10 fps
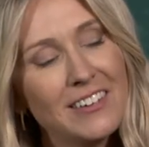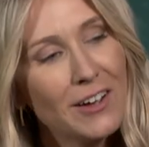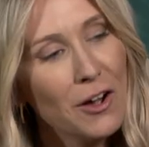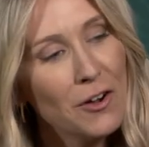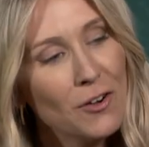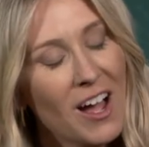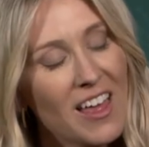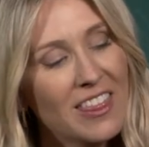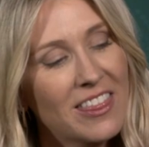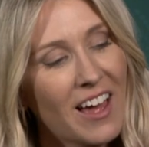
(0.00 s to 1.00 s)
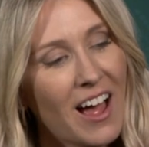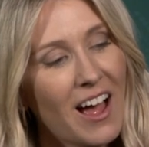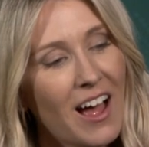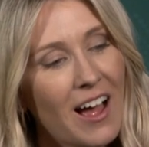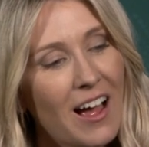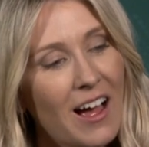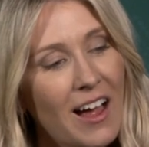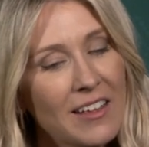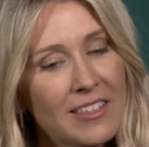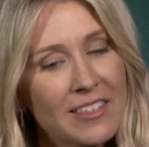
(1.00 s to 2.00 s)
know,
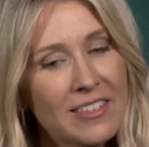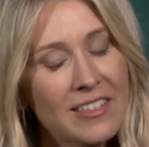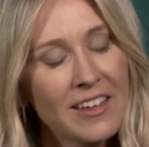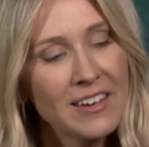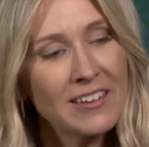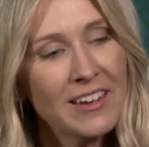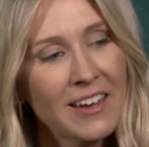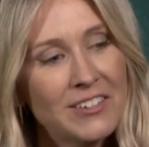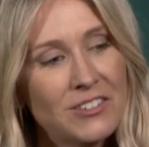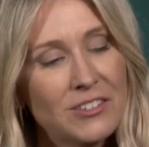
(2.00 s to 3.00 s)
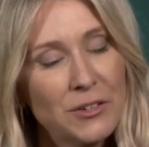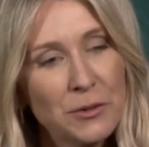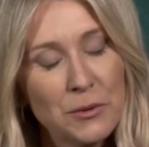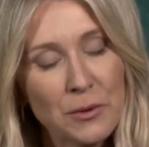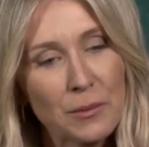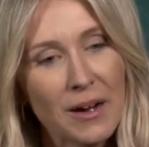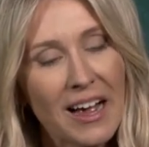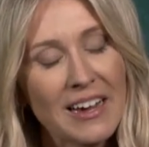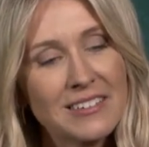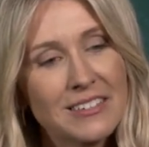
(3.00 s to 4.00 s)
I think I do.
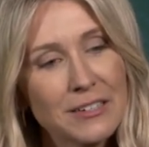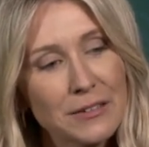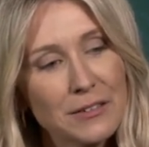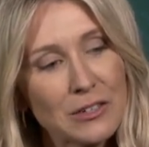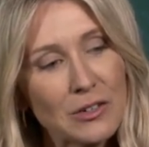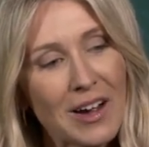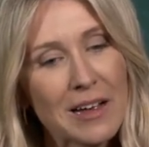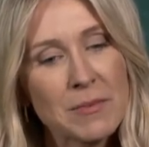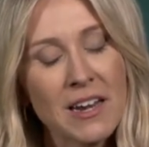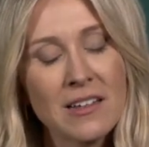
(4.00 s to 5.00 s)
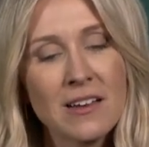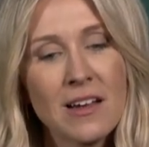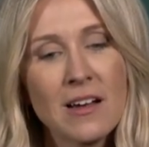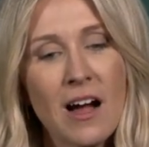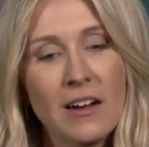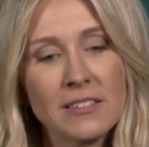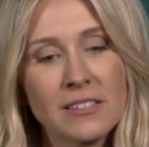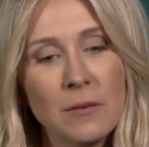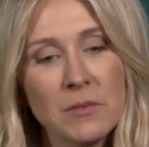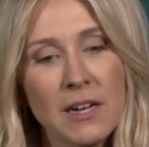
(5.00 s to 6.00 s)
I do. I mean, I on
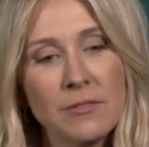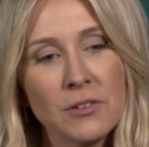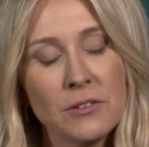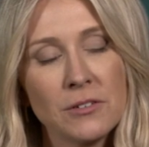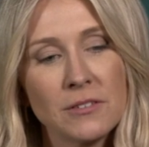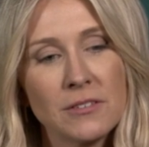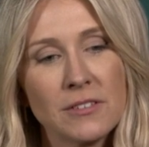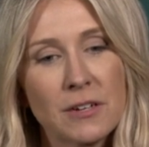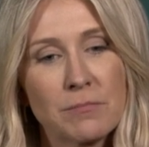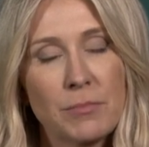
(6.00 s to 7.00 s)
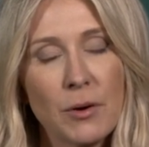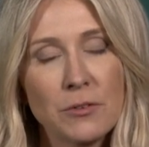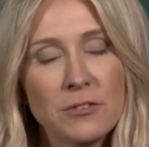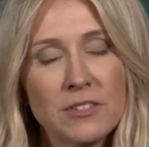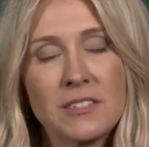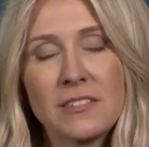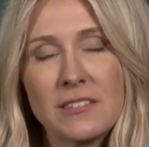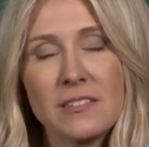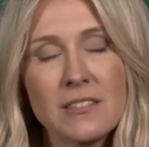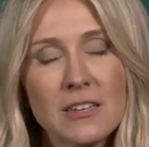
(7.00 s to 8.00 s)
some level they're both
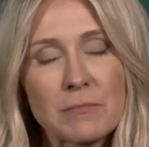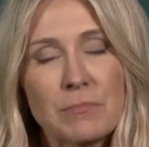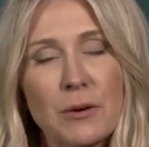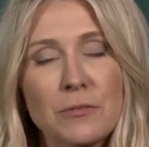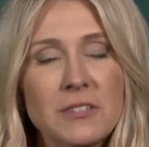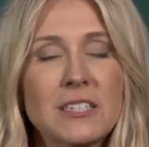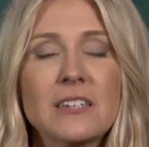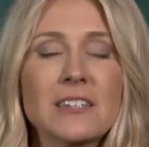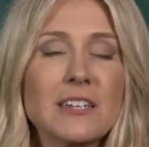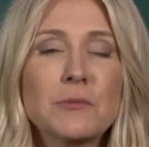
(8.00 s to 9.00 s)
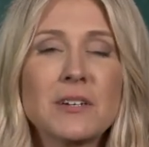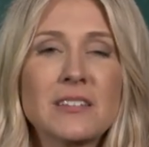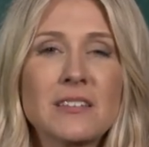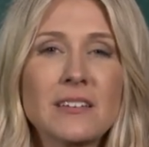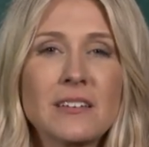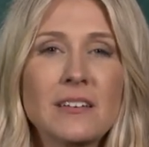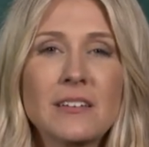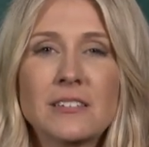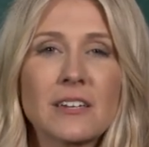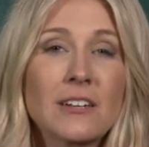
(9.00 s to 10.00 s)
they're both dealing with
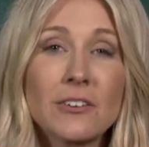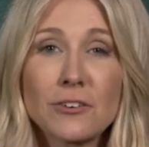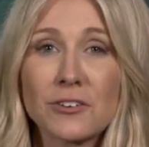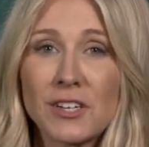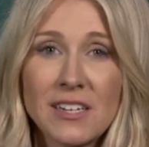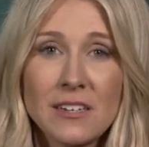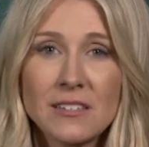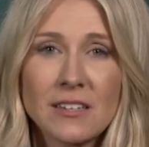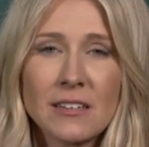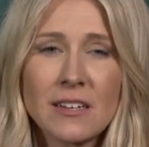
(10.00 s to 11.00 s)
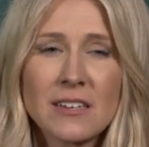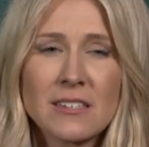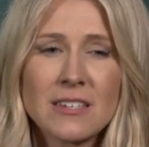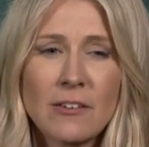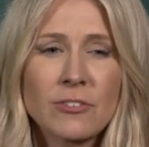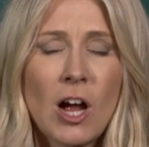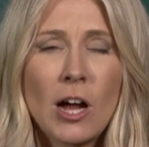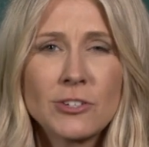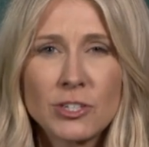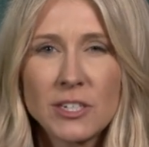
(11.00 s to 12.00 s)
insecurities and like
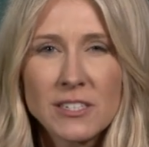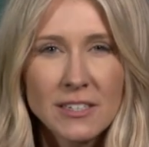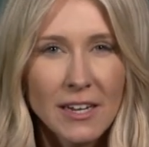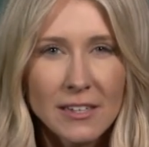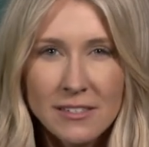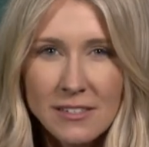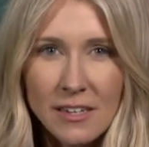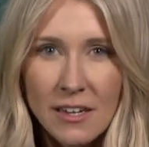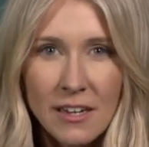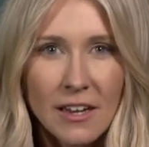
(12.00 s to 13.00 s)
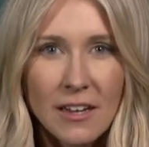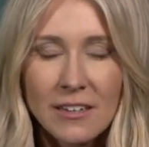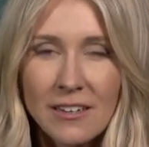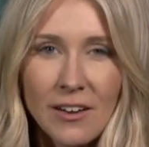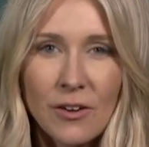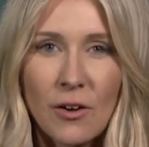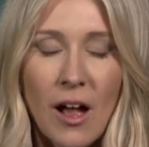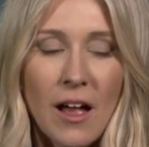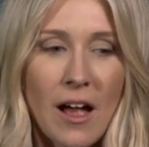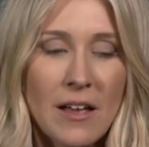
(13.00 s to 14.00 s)
self-consciousness. You mm-hmm.
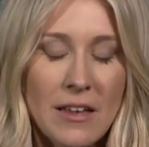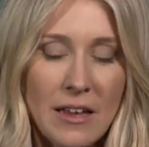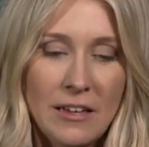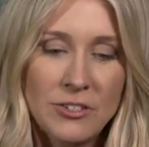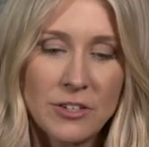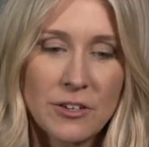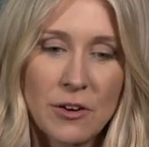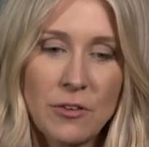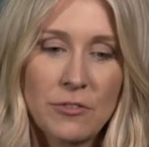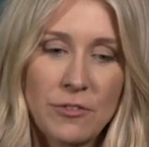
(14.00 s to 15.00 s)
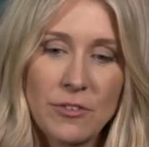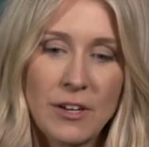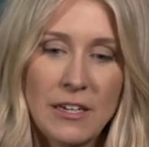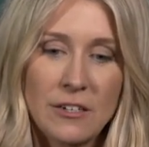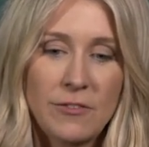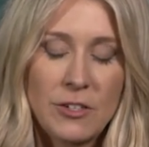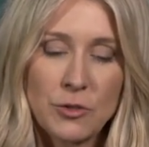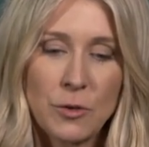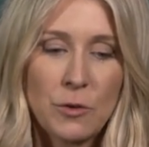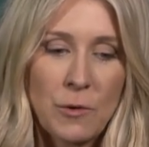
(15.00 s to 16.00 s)
know, each in their own
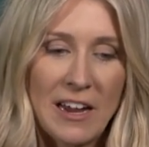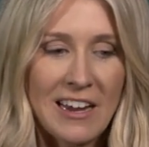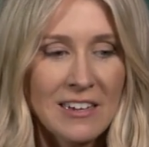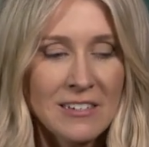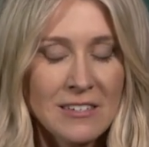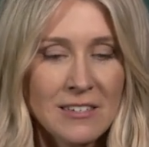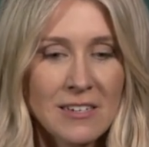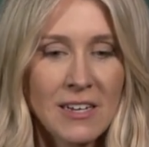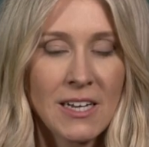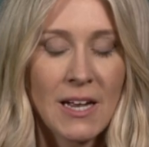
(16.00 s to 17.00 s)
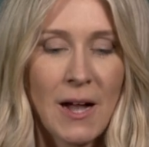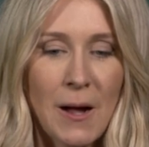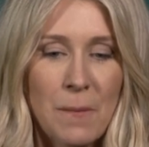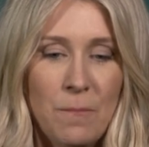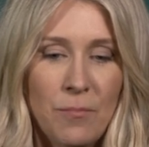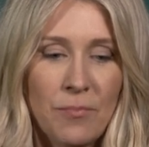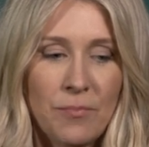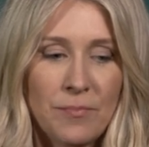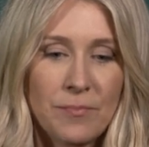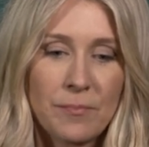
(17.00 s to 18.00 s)
individual ways. Um,
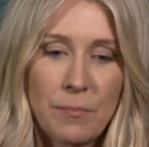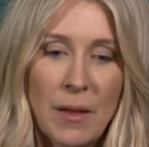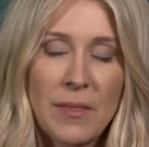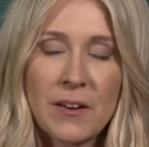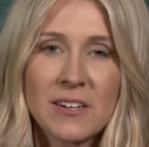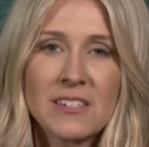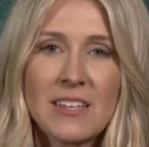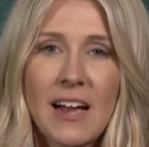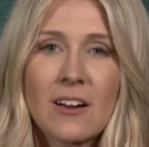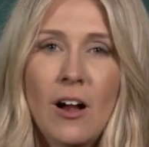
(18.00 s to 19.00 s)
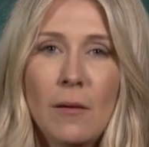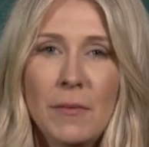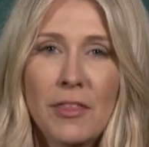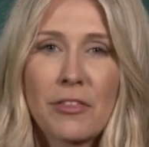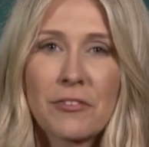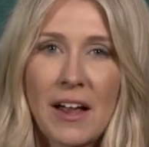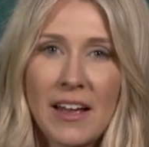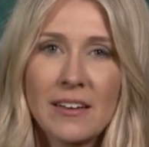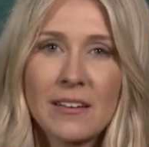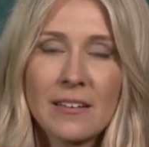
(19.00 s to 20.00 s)
but there is that common
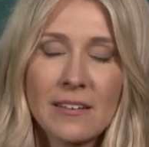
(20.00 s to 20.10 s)
thread